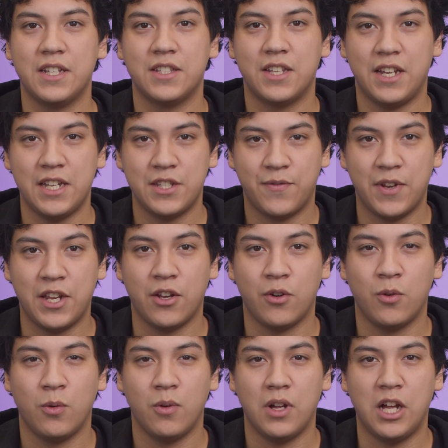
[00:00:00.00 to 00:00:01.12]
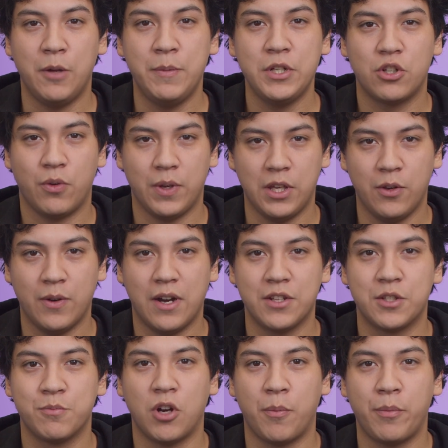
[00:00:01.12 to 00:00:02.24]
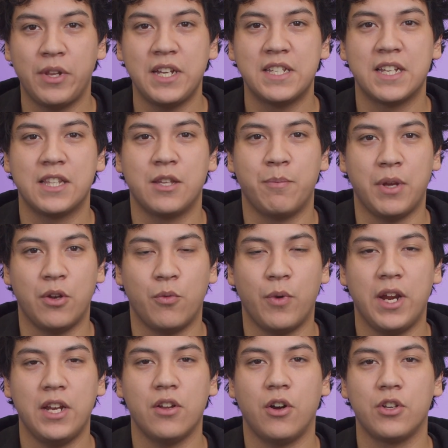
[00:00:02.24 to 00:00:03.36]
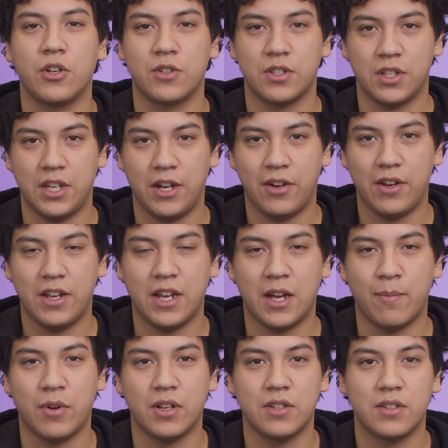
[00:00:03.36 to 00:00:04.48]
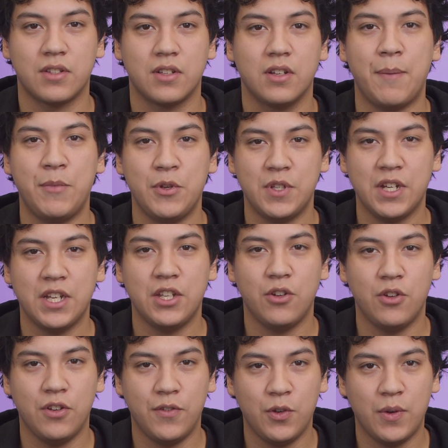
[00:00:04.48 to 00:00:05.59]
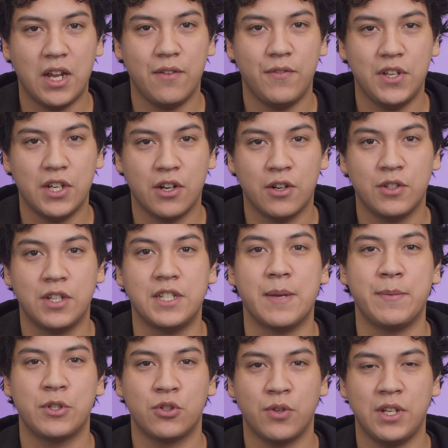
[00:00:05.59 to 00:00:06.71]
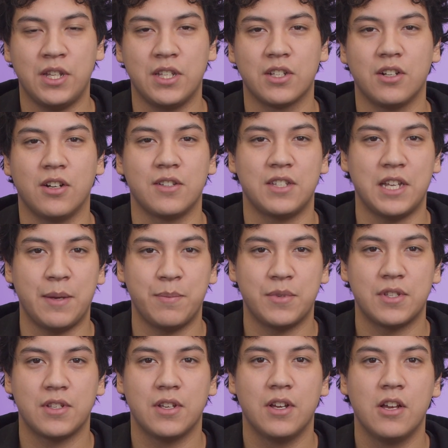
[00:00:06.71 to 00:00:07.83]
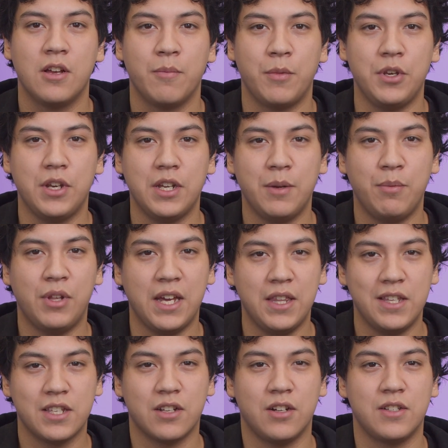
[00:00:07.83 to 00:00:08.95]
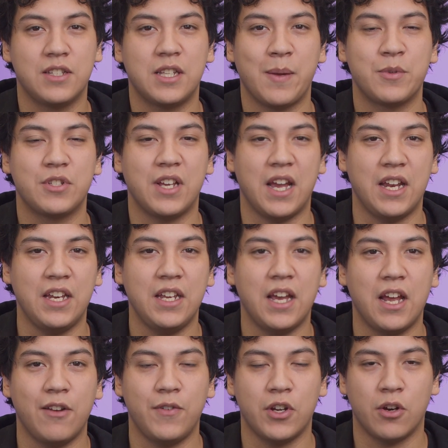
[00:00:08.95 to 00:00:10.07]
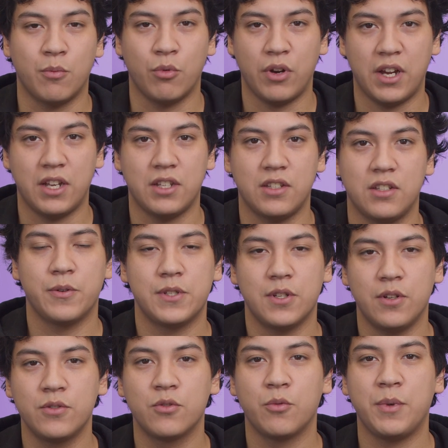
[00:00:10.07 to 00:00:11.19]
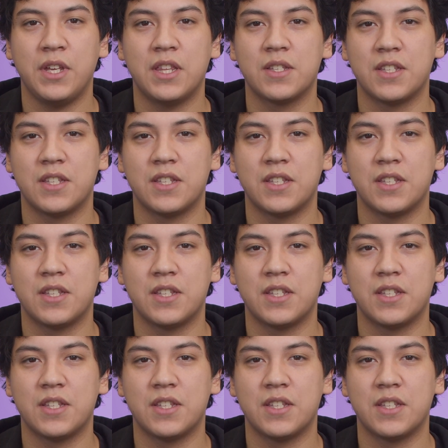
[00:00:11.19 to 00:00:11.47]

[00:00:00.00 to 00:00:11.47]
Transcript: In today's video, I'll be showing you how to properly set the bitrate on your security cameras. I'm using a Uniview NVR to demonstrate these concepts, but you can apply these concepts to any NVR brand. The results will be the